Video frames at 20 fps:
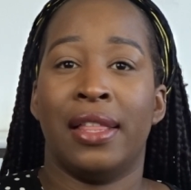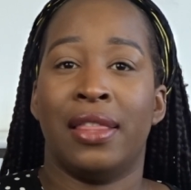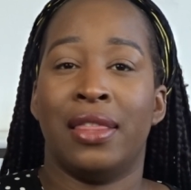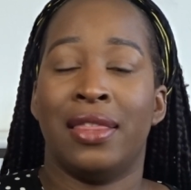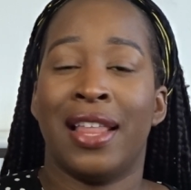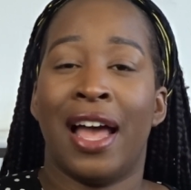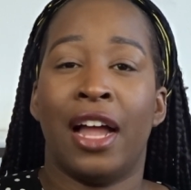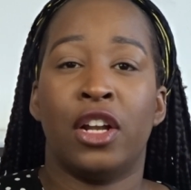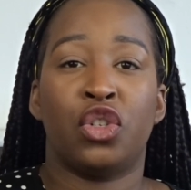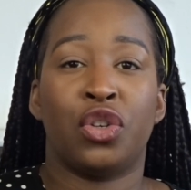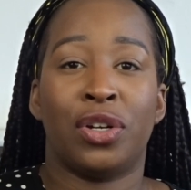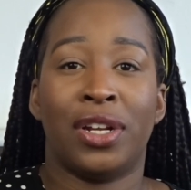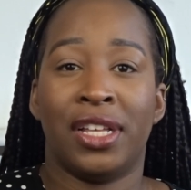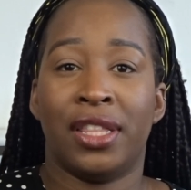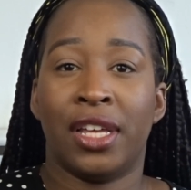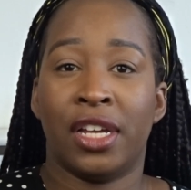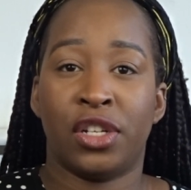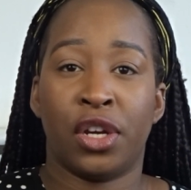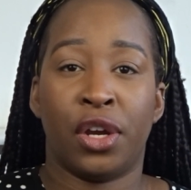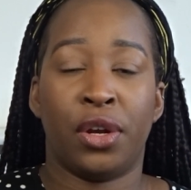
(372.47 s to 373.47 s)
naturally
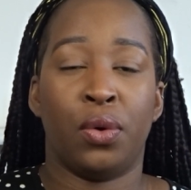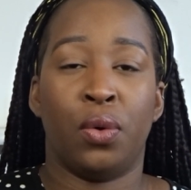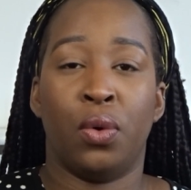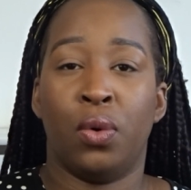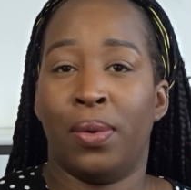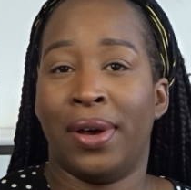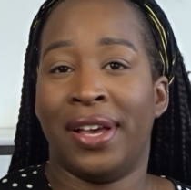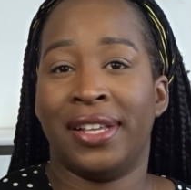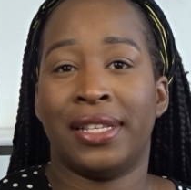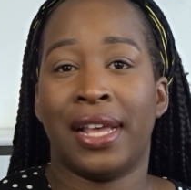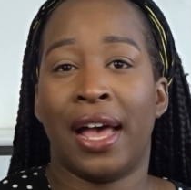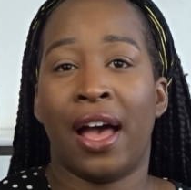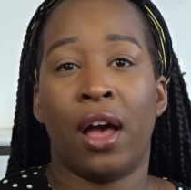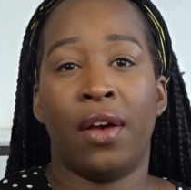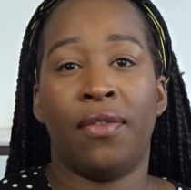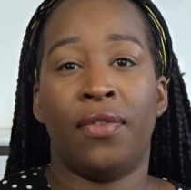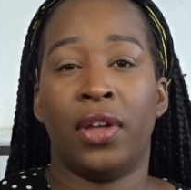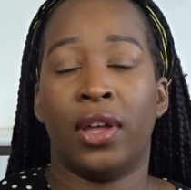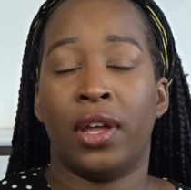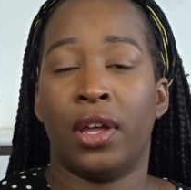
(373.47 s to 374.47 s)
they don't always
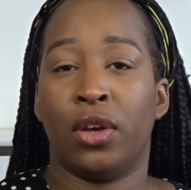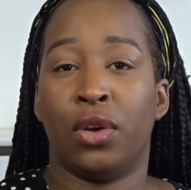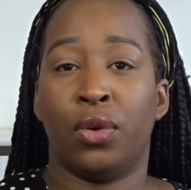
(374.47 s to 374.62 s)
have